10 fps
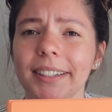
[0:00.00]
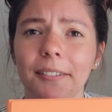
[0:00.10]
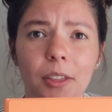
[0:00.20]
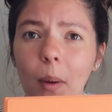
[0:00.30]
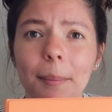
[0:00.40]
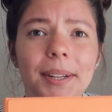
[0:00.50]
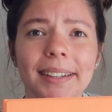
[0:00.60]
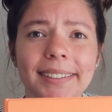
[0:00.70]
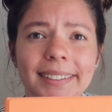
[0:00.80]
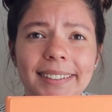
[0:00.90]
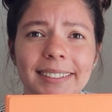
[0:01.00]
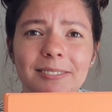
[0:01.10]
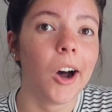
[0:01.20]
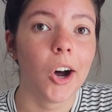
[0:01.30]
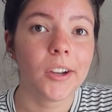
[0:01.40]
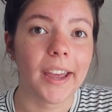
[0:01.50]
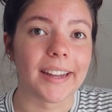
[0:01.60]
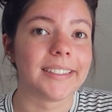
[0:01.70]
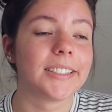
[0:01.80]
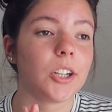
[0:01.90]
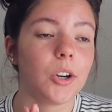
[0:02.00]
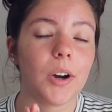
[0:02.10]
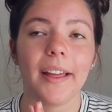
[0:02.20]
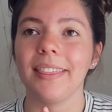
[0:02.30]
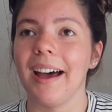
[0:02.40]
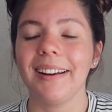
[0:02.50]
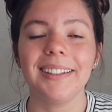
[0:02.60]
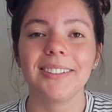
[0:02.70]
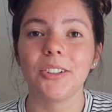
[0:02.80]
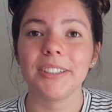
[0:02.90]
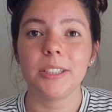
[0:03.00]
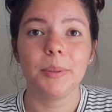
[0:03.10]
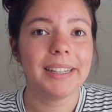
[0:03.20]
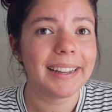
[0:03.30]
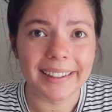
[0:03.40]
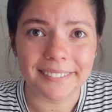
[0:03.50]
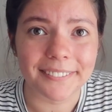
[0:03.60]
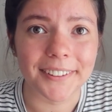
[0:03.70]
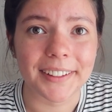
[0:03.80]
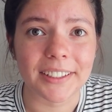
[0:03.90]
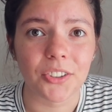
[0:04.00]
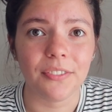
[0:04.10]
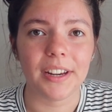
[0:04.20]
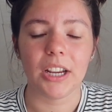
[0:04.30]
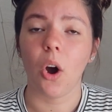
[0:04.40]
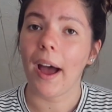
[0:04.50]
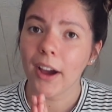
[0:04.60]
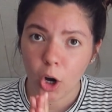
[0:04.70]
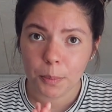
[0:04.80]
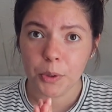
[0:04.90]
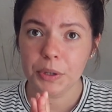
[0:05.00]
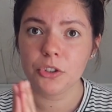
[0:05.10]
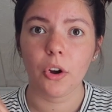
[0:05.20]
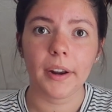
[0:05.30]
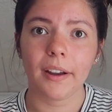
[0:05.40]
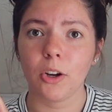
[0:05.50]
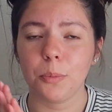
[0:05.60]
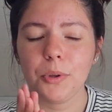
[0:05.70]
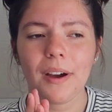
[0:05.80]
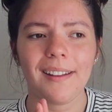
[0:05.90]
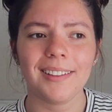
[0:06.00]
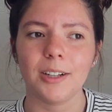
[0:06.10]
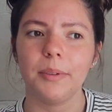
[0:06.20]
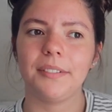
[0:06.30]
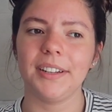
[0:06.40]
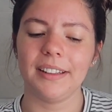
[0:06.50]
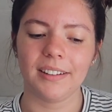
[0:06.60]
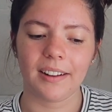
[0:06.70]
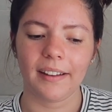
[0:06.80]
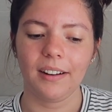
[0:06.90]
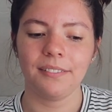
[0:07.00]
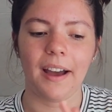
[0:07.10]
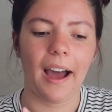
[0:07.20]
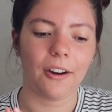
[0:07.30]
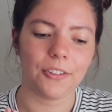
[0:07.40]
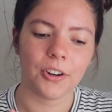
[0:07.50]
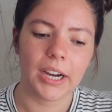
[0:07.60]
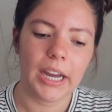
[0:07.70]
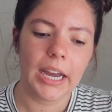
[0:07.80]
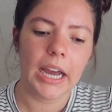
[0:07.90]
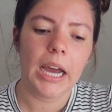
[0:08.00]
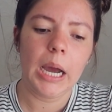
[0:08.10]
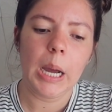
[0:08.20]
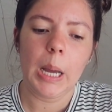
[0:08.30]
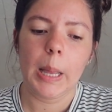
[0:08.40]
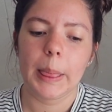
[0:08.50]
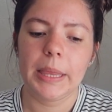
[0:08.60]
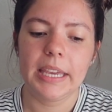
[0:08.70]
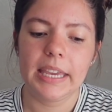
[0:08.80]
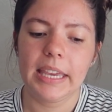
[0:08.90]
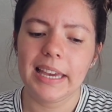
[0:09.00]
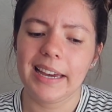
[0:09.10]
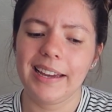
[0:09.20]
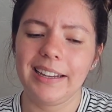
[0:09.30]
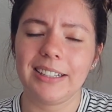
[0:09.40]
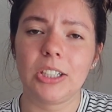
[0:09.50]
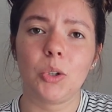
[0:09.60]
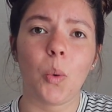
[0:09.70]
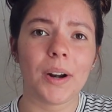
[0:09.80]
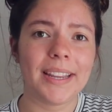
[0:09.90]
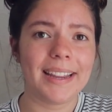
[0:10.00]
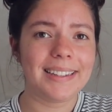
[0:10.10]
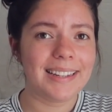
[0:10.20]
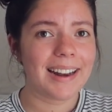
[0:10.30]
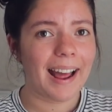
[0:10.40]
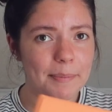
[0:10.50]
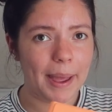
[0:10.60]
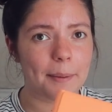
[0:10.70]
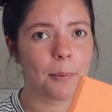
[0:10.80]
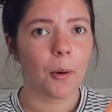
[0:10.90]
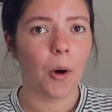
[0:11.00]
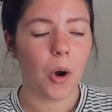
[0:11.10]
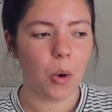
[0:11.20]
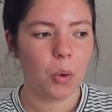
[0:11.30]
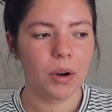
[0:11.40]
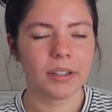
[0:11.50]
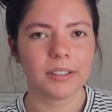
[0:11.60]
of the website. Okay, so that is going to be it for this video. I hope you enjoyed. I hope you got a little bit of an insight of how the 2018 iPad Pro